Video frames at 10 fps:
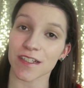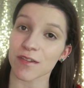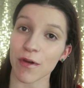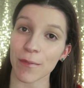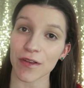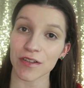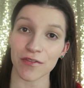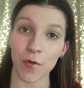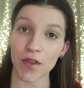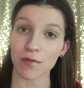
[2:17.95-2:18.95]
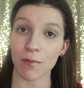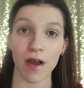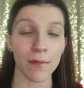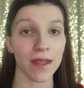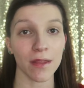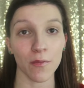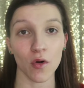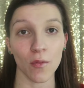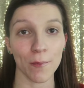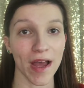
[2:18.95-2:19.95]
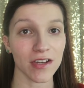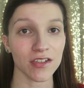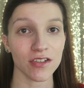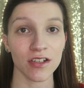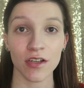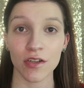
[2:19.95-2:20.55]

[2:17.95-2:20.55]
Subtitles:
this one because I thought this one might be the more match